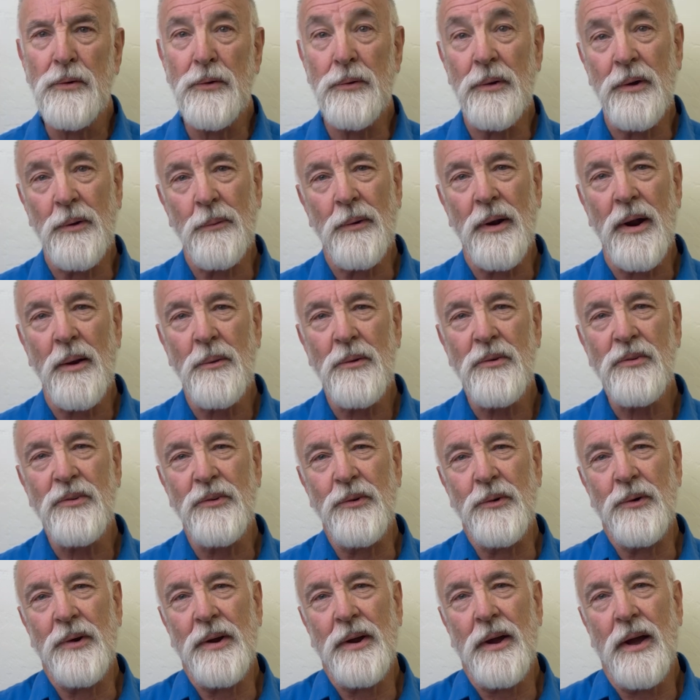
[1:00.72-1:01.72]
doing what I was
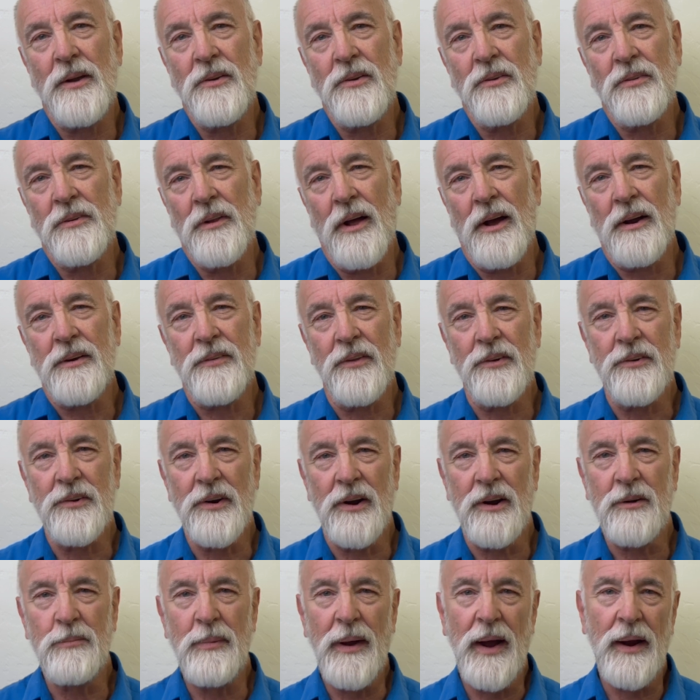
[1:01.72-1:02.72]
doing. I just locked the
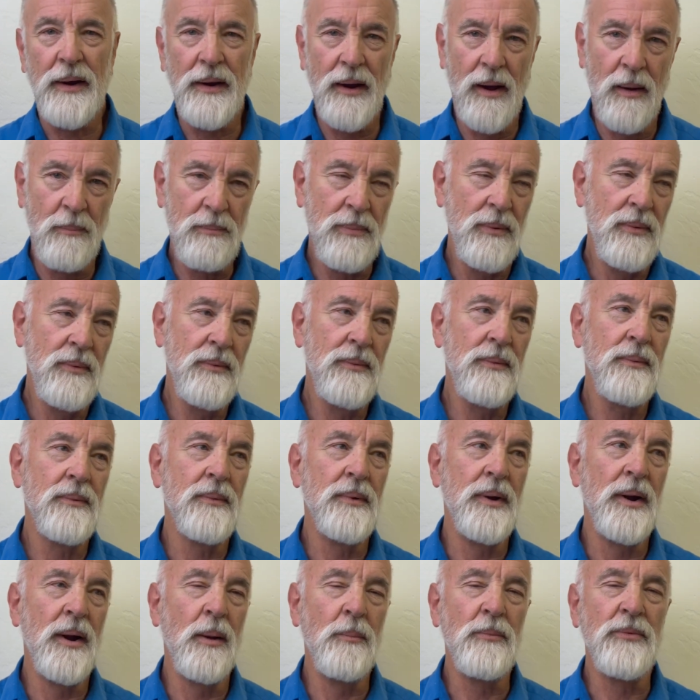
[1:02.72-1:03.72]
truck back up,
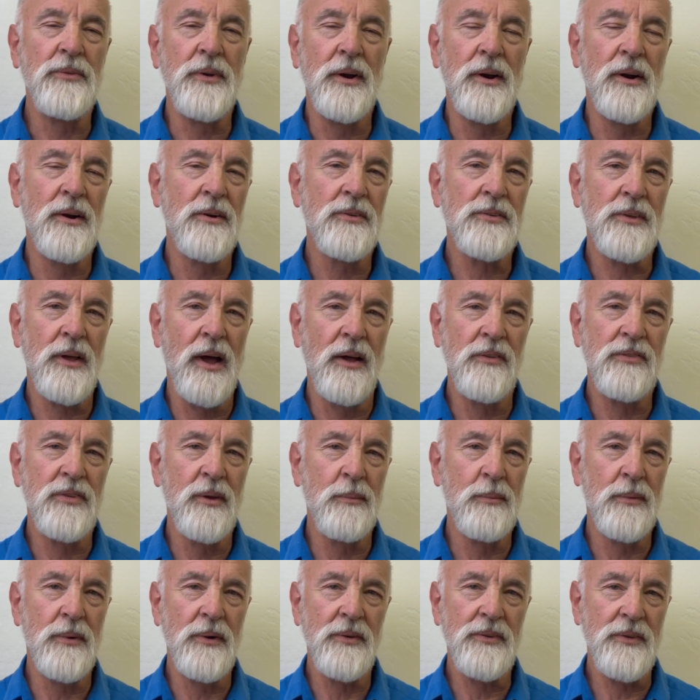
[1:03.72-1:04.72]
went upstairs, got
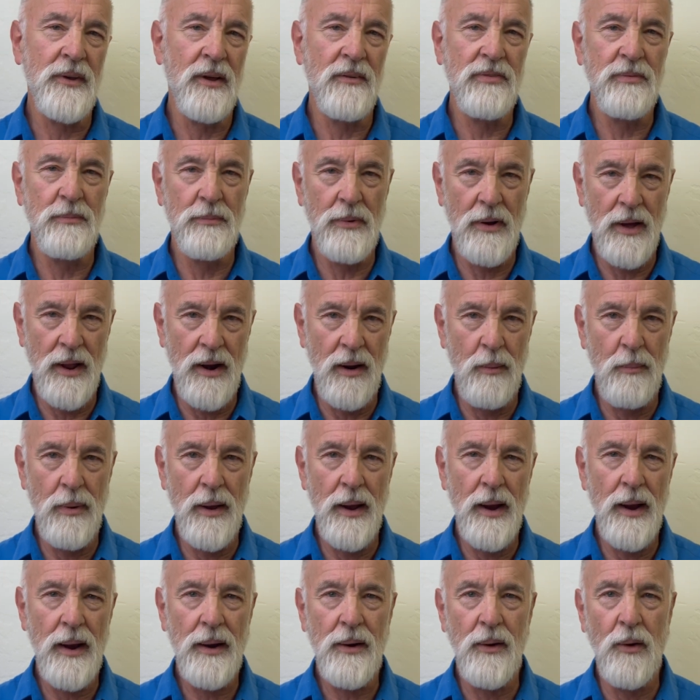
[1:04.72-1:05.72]
some more stuff, brought it
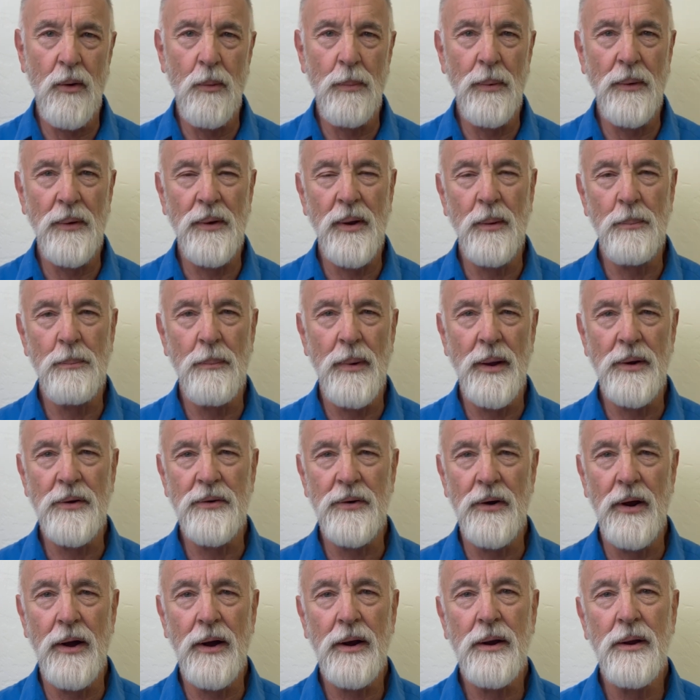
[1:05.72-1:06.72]
back, opened up my
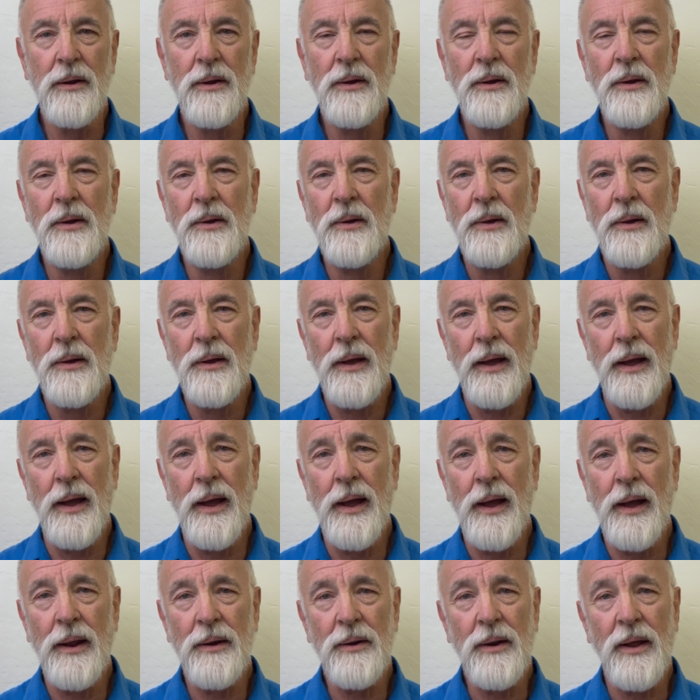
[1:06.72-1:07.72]
truck.
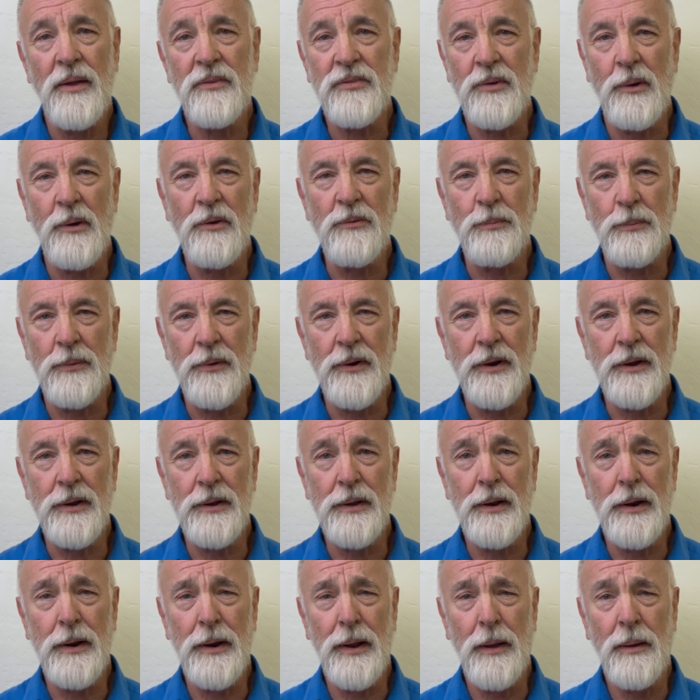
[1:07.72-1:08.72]
And as I was
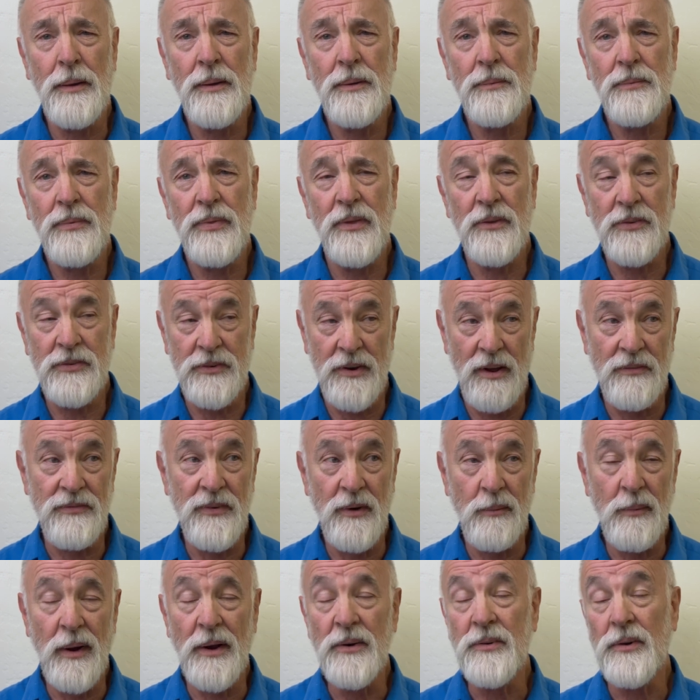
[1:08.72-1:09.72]
putting it, the stuff
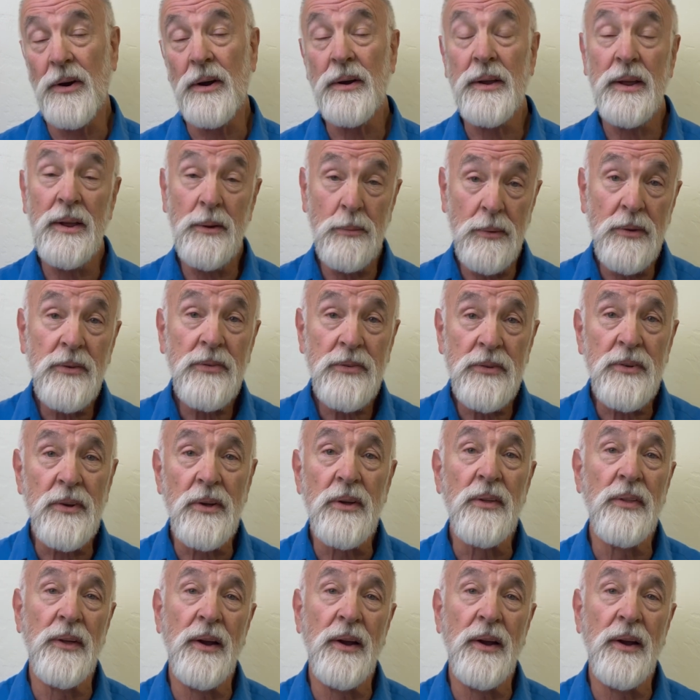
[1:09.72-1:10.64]
in my truck, he was still